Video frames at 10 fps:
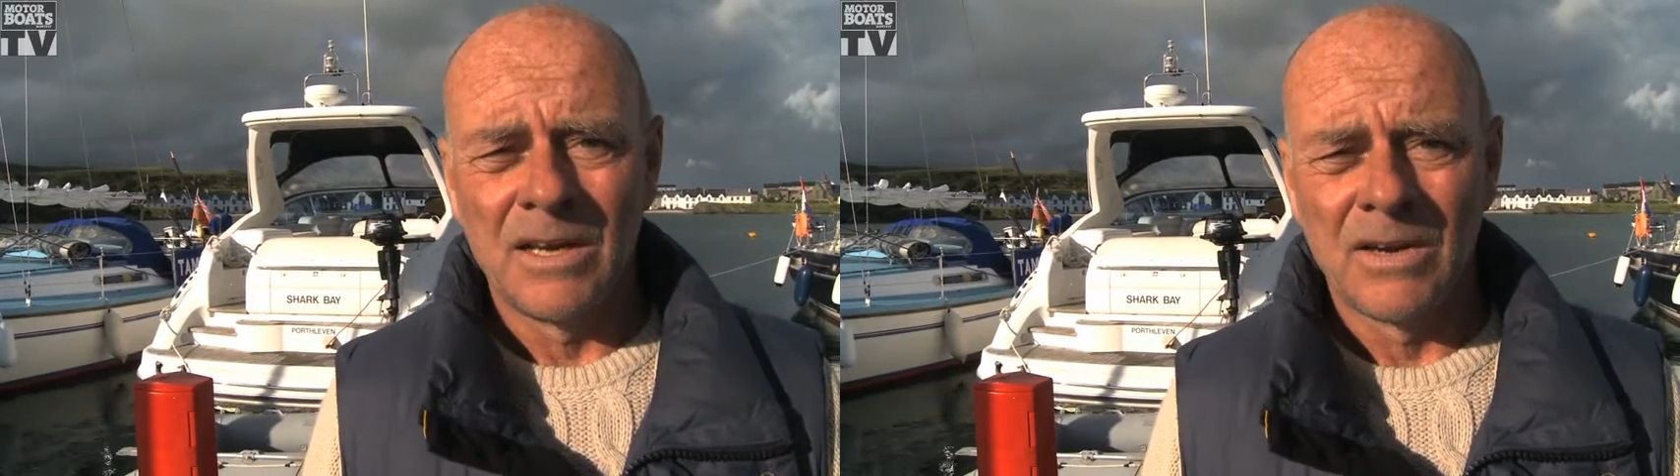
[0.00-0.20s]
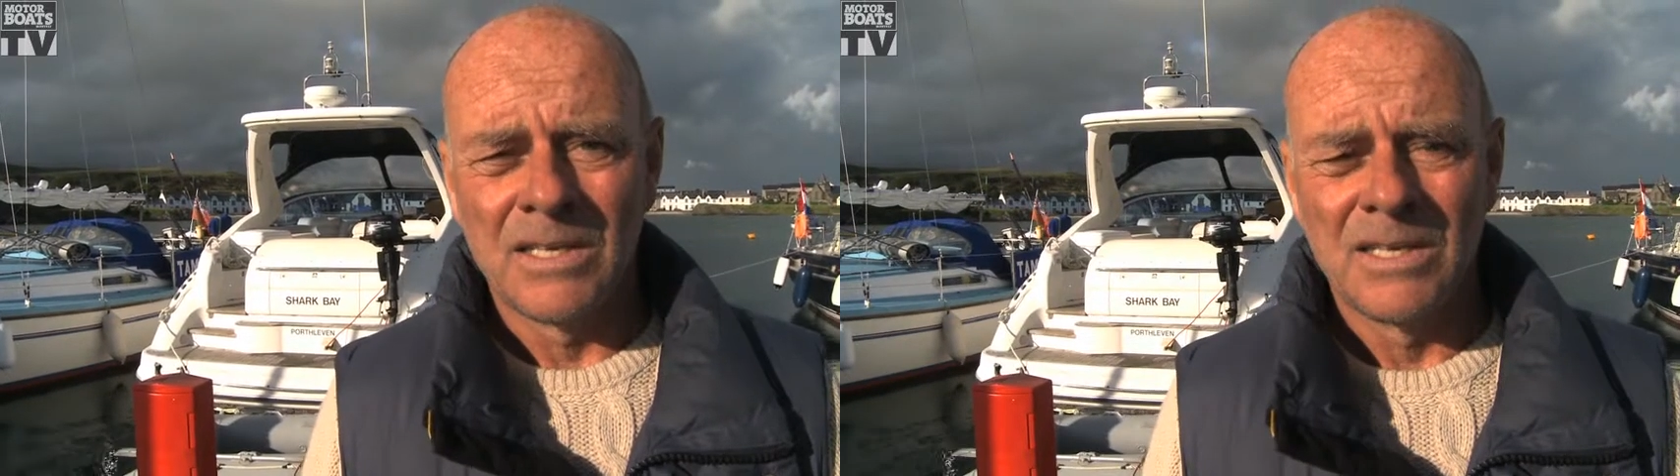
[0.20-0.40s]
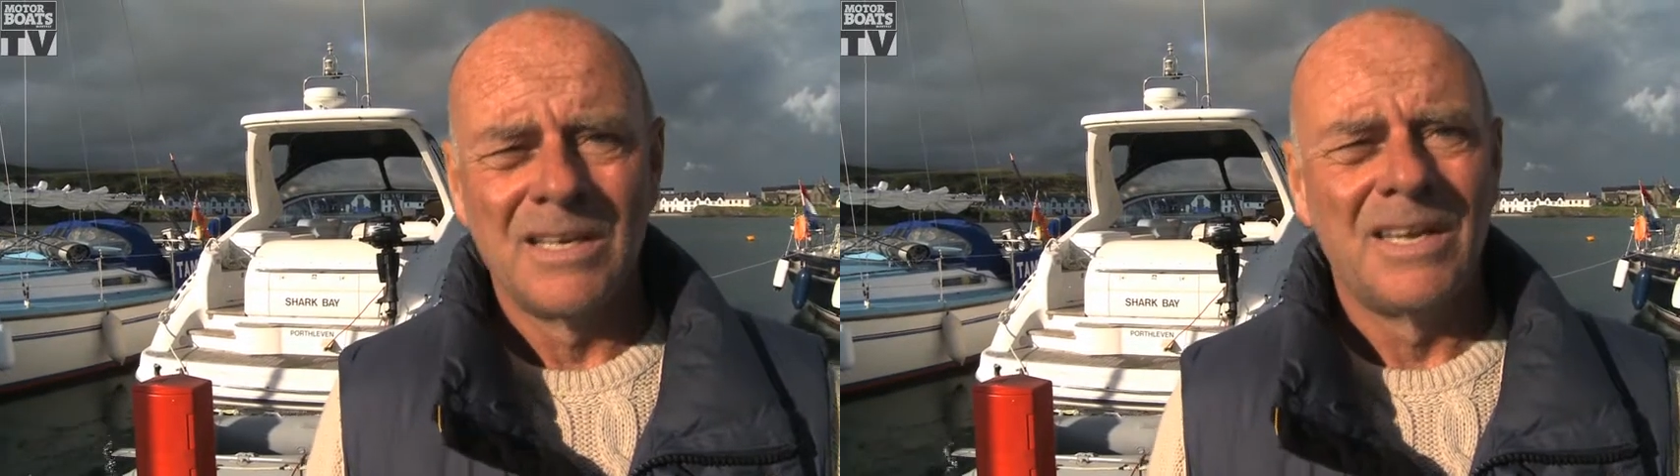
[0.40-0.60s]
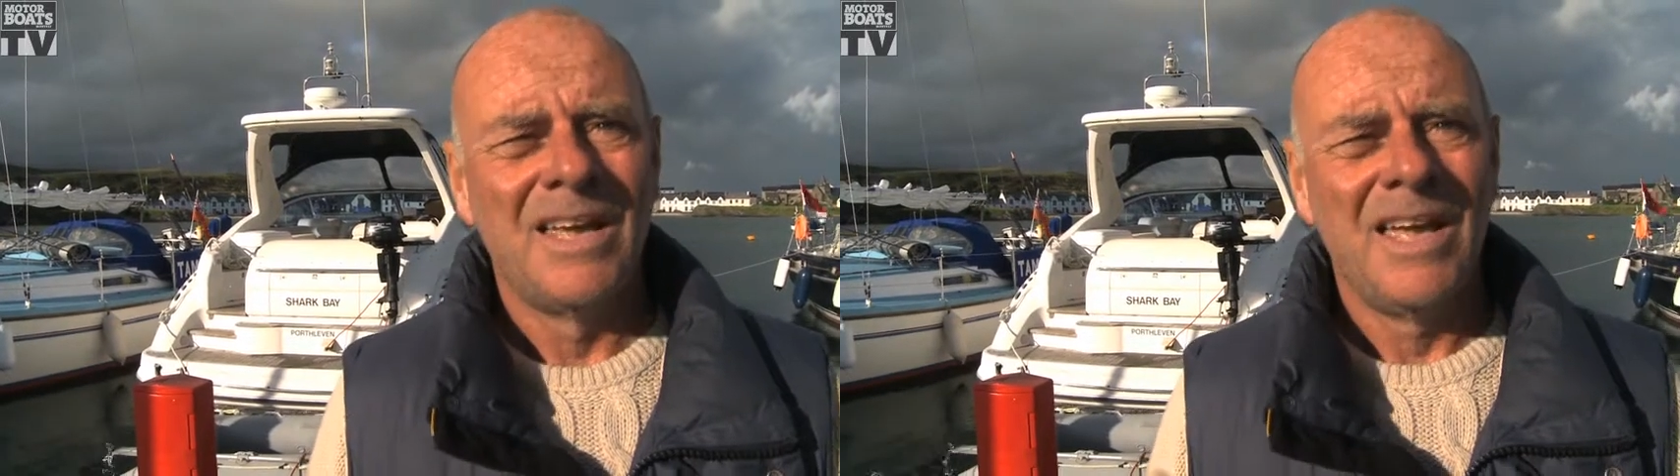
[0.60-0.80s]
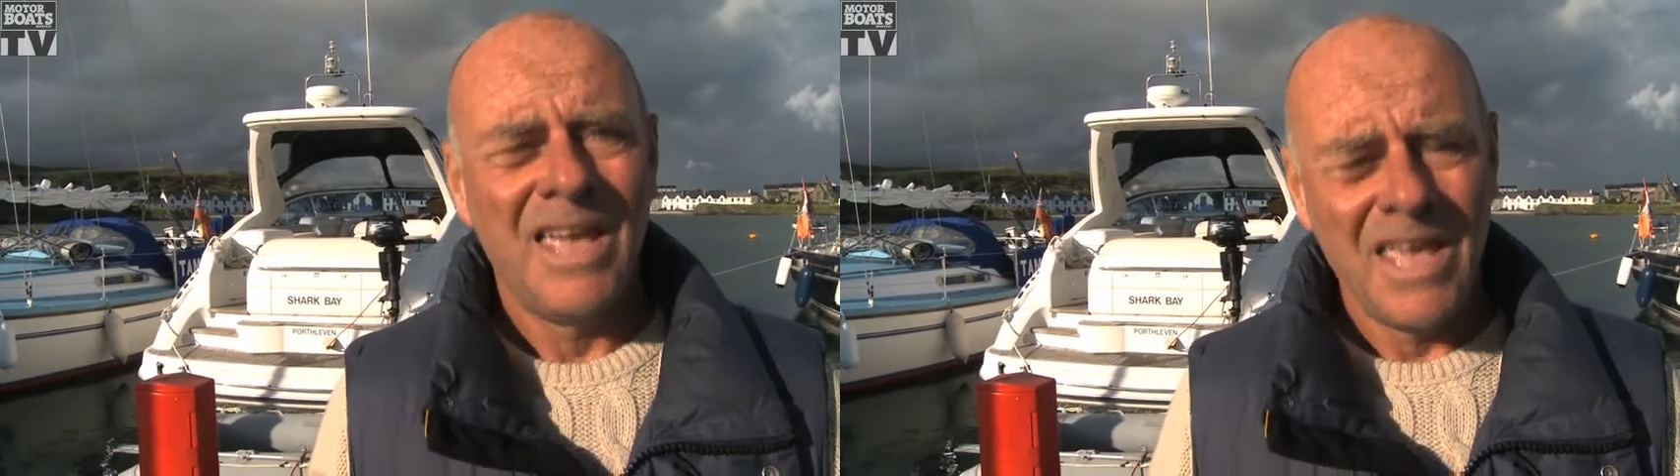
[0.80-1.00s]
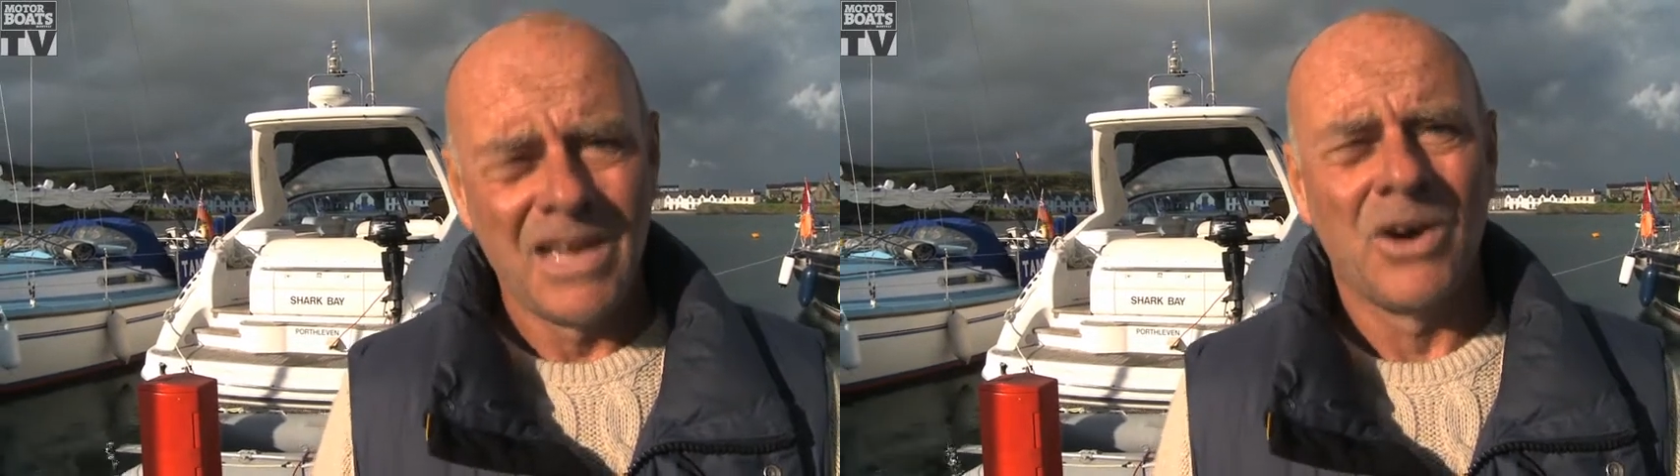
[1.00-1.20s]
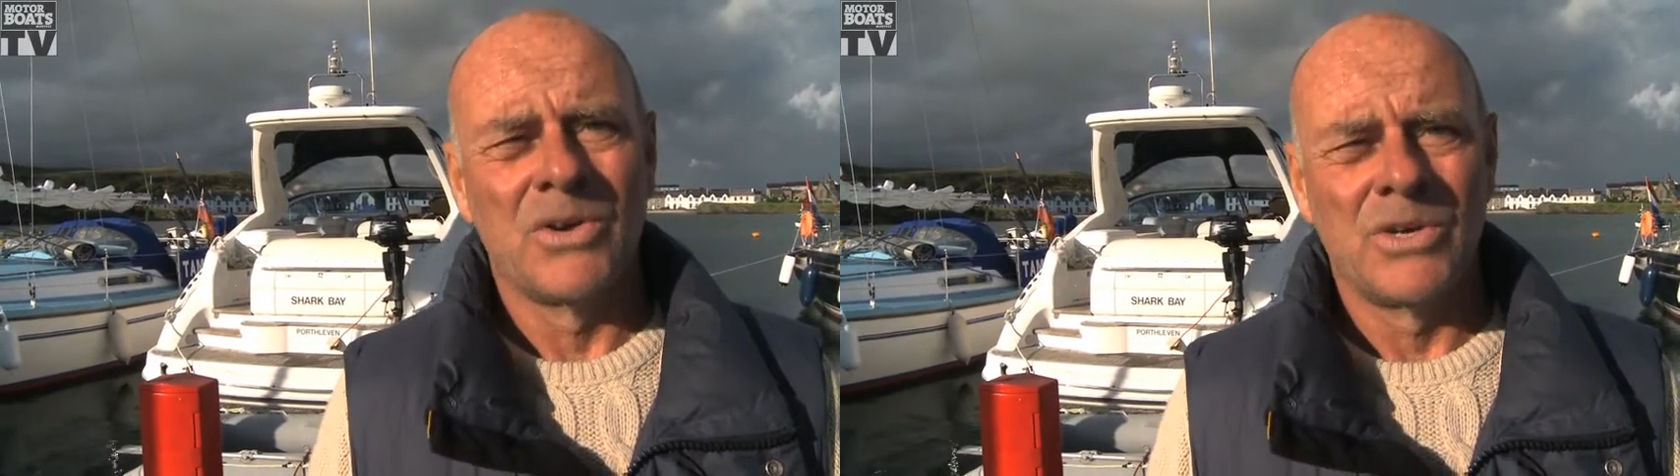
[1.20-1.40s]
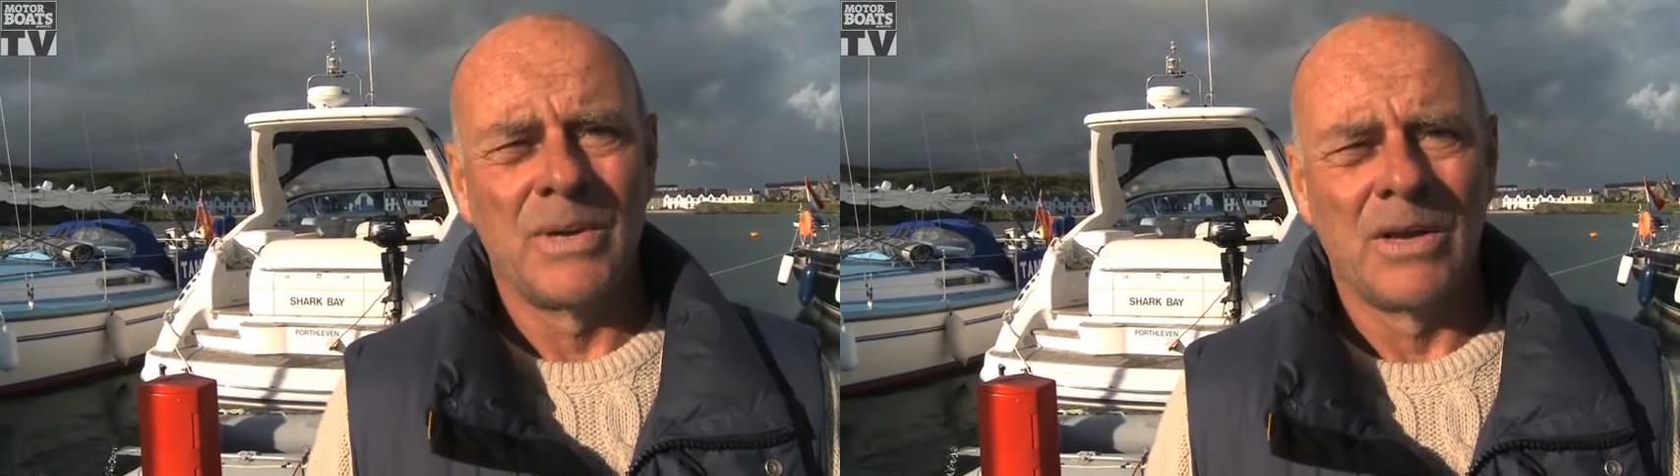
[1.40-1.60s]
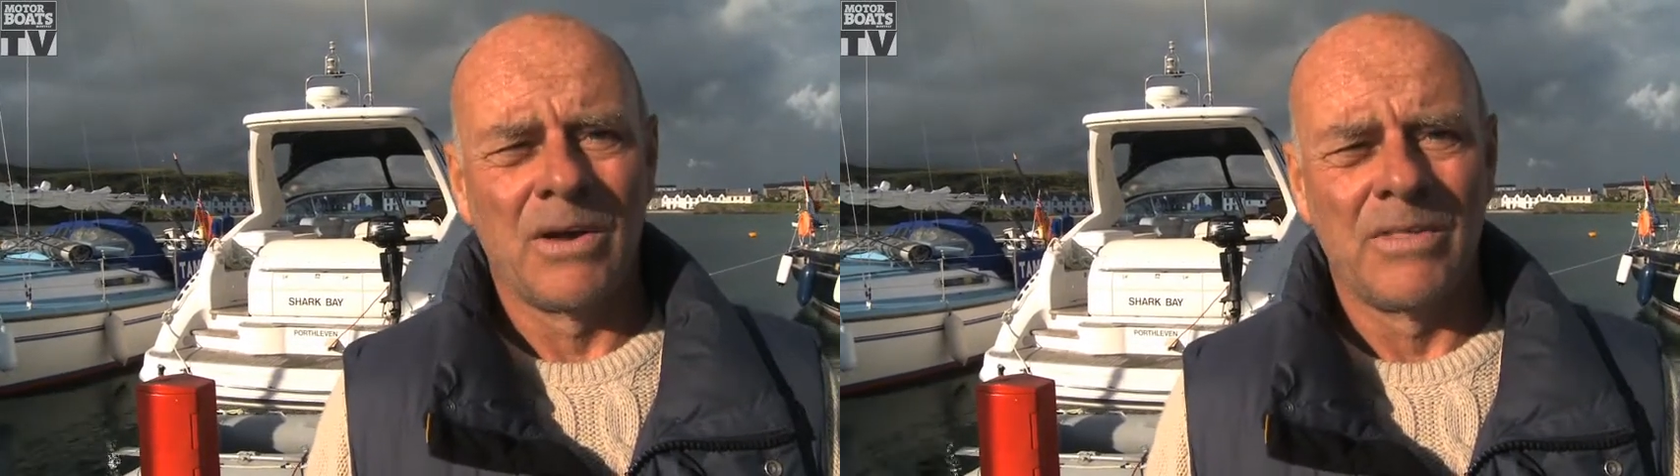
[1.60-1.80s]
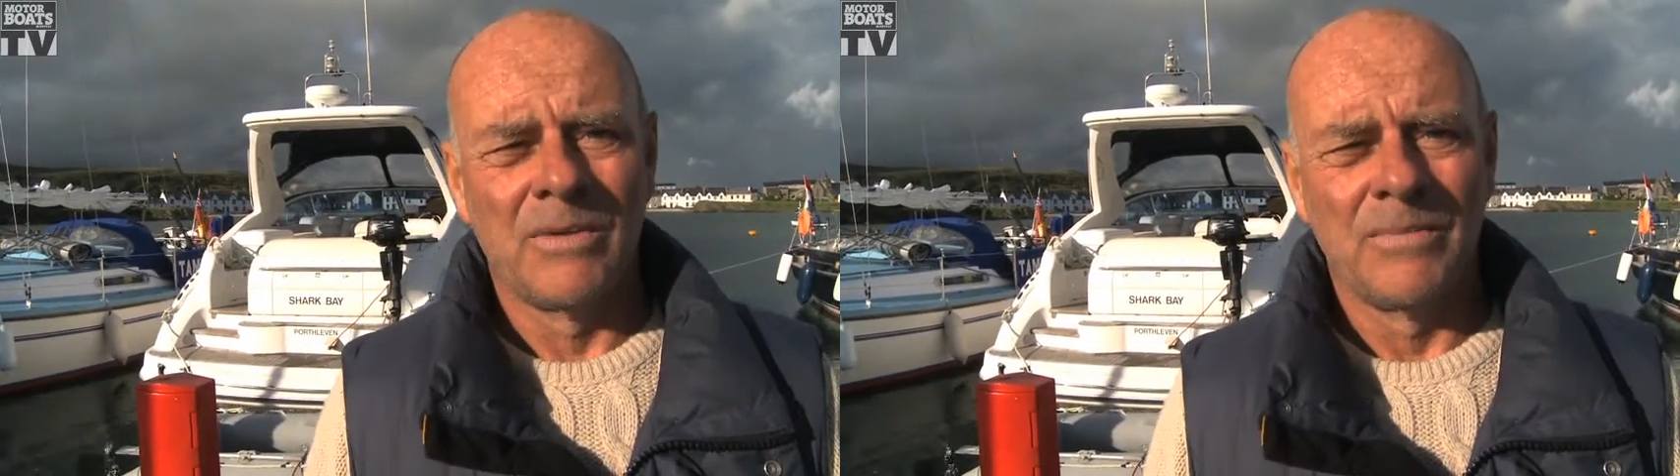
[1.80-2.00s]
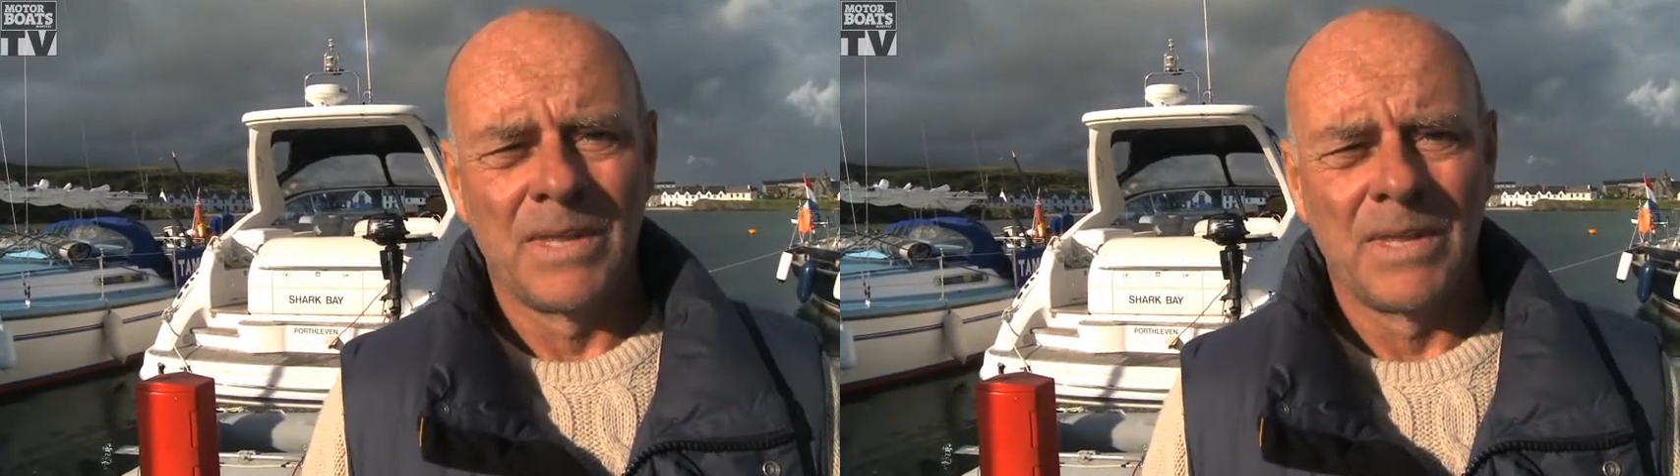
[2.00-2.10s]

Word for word: night. He can't do it either.